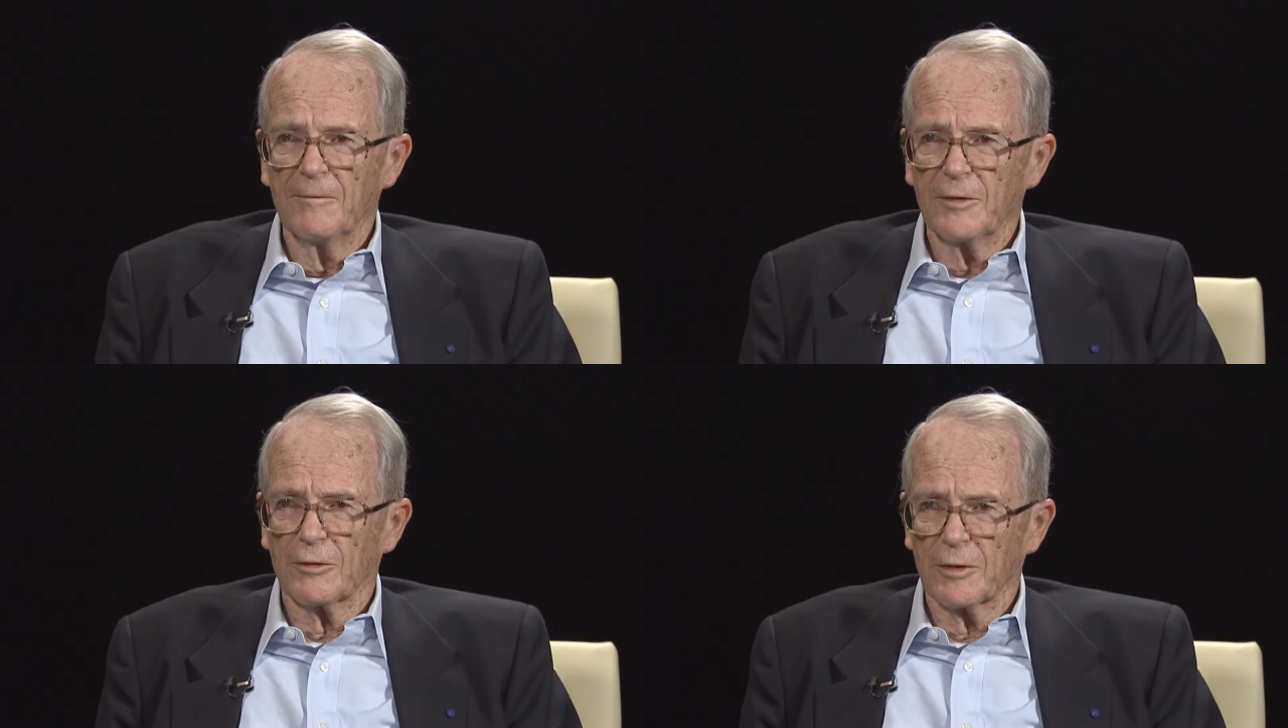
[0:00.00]

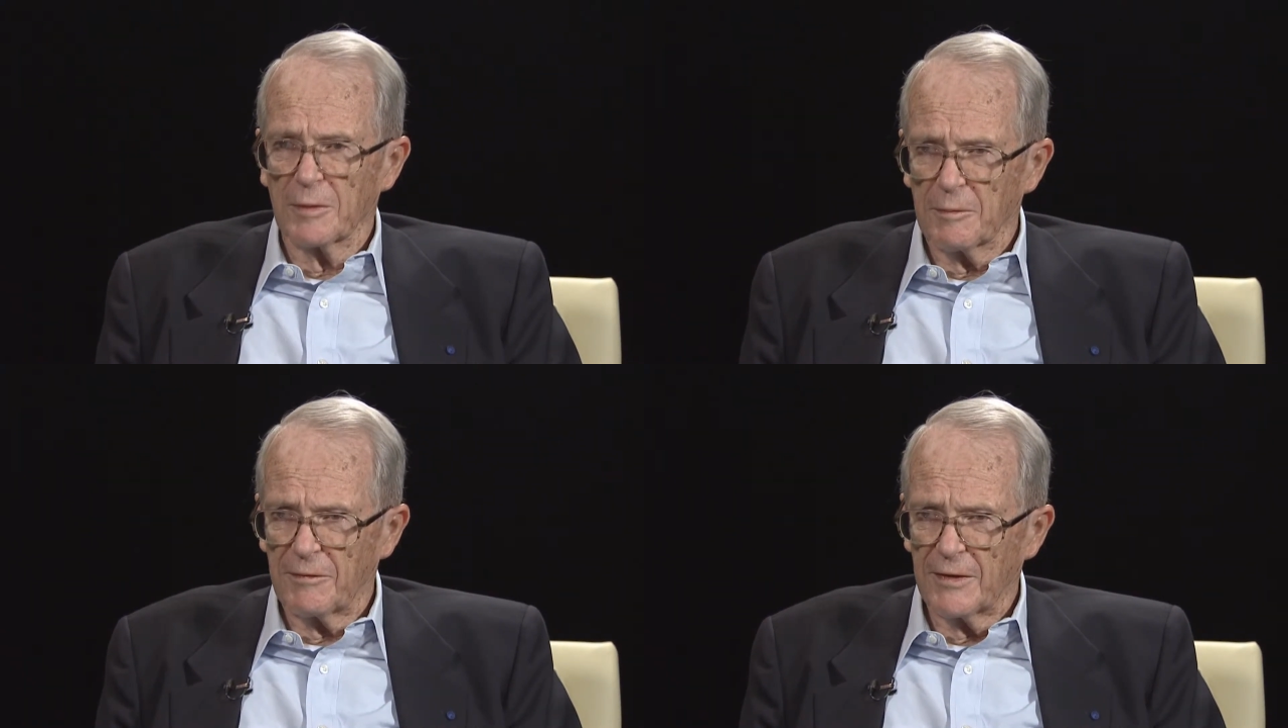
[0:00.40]
you're going to
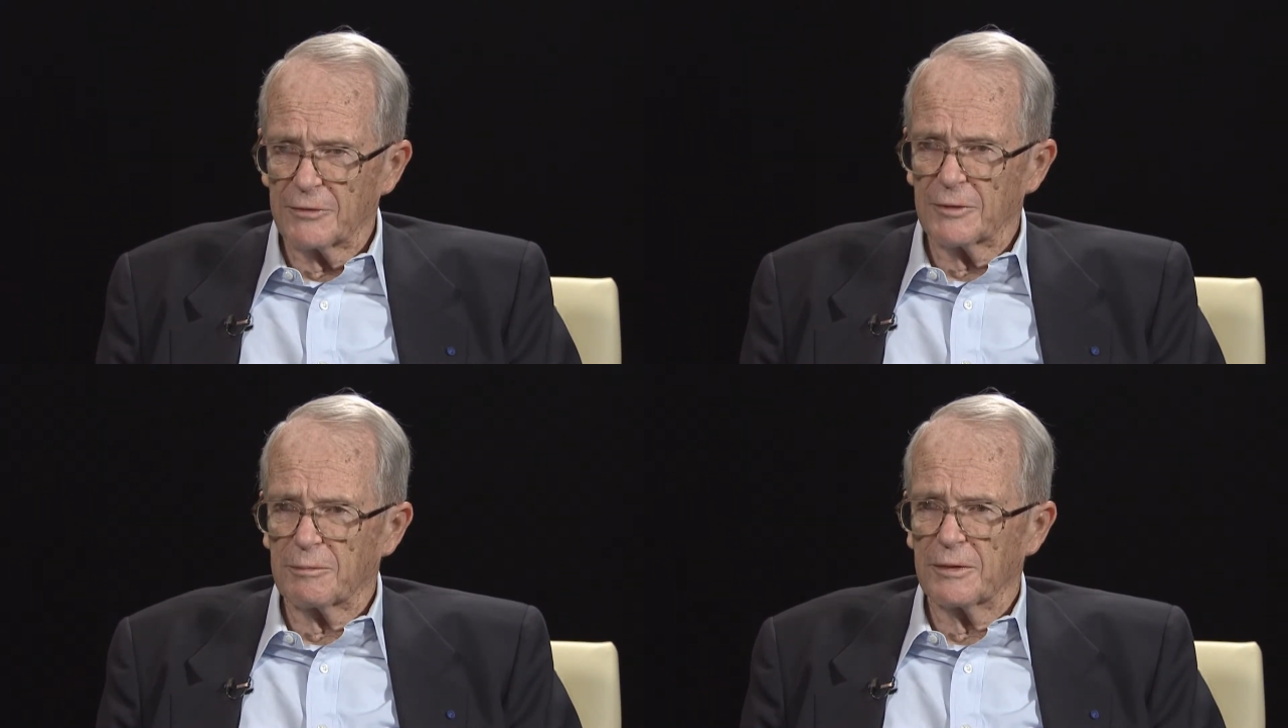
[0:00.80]
be a
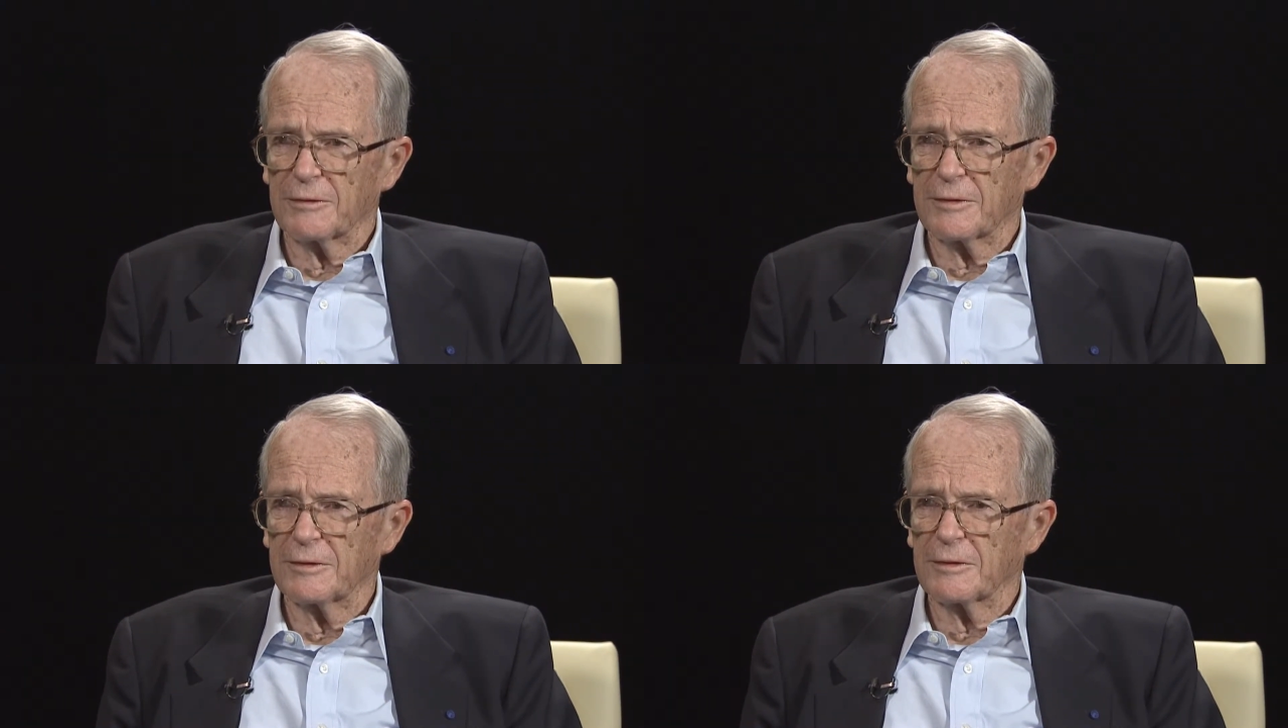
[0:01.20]
professor at
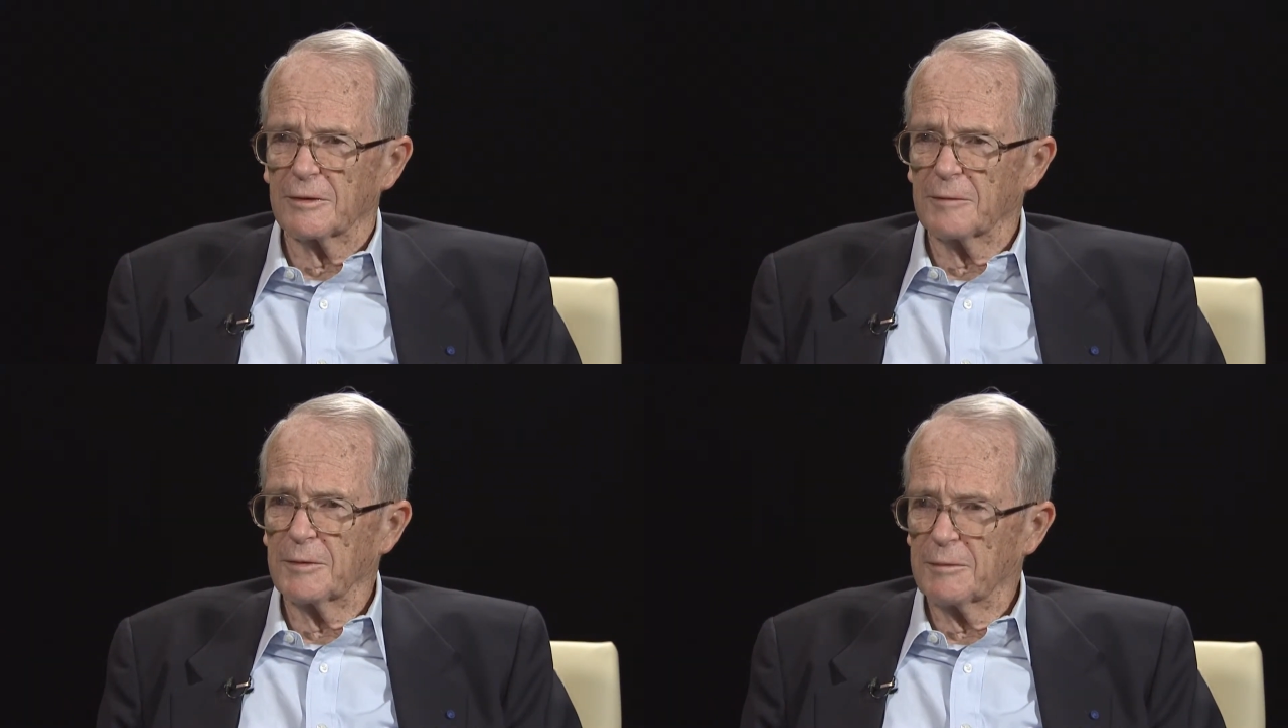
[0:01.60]
Princeton. You're
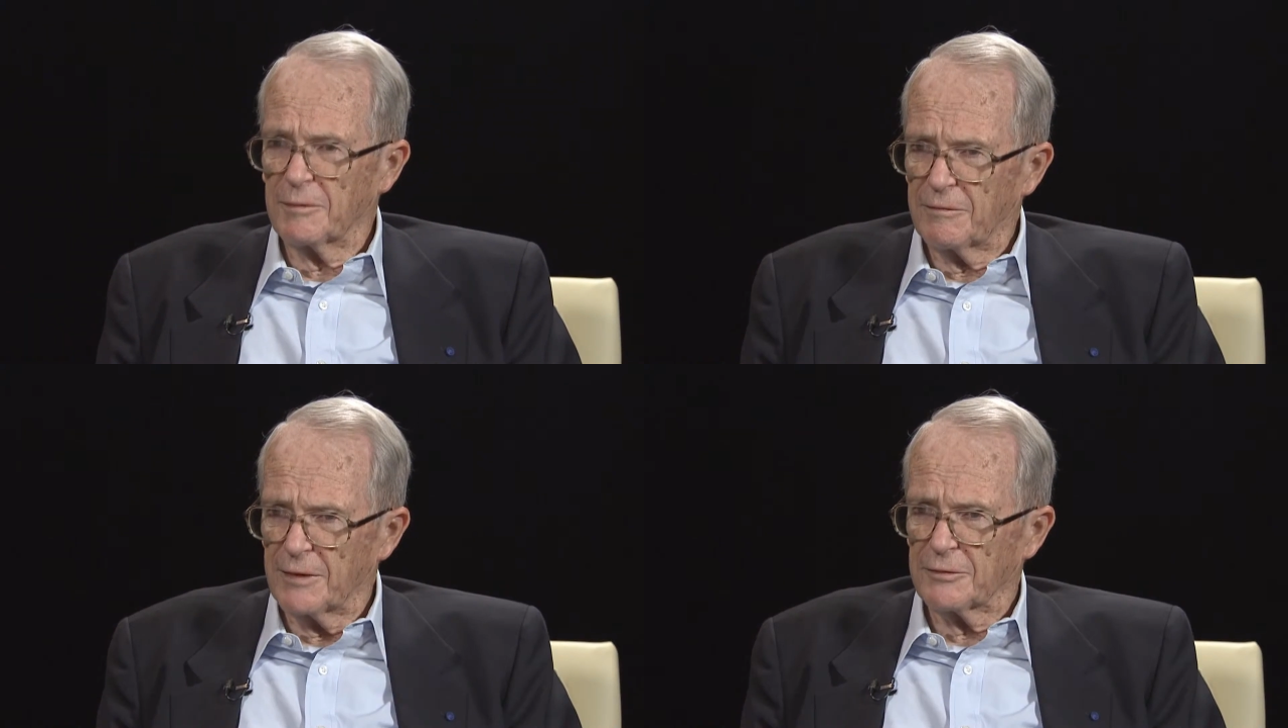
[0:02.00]
going to be a
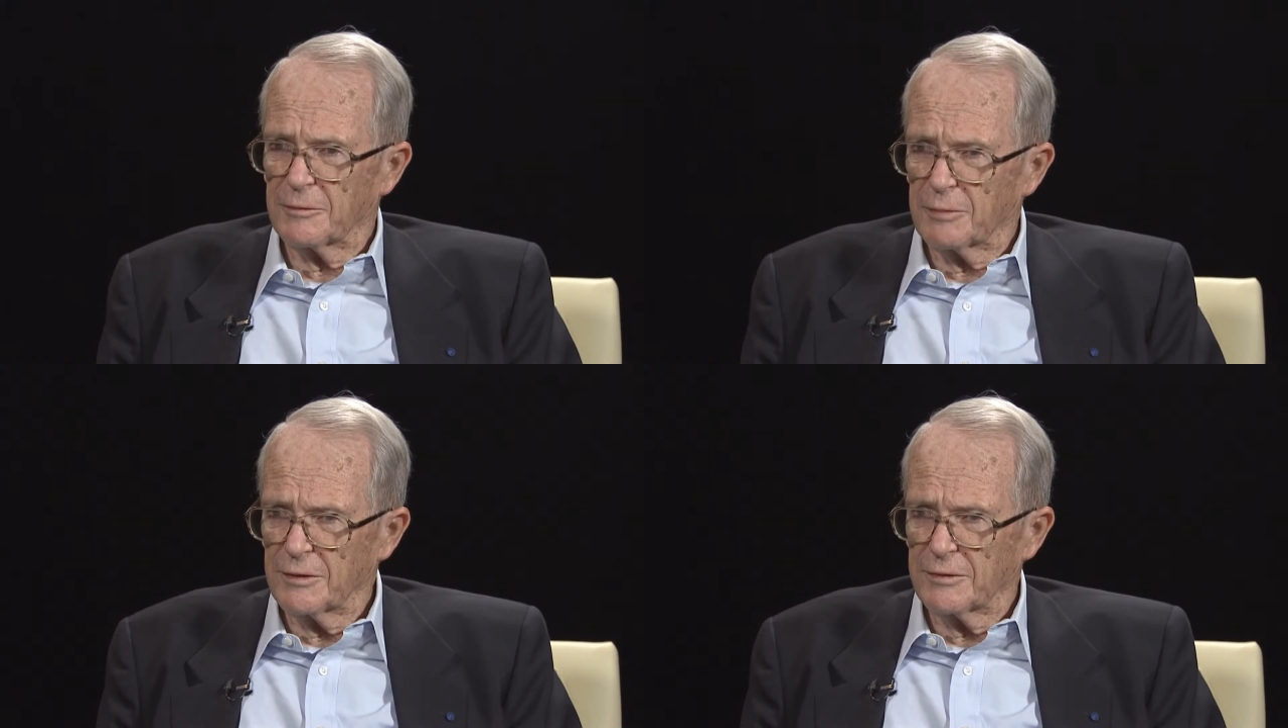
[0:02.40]
professor
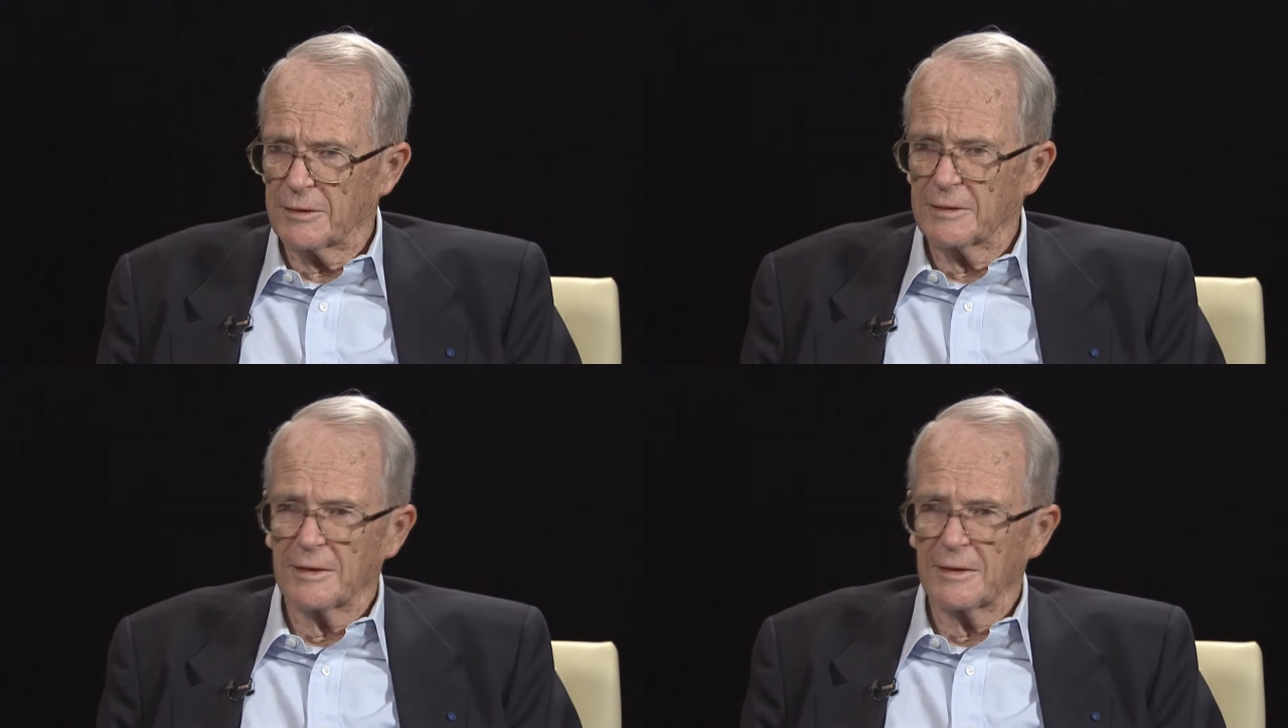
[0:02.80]
at Princeton.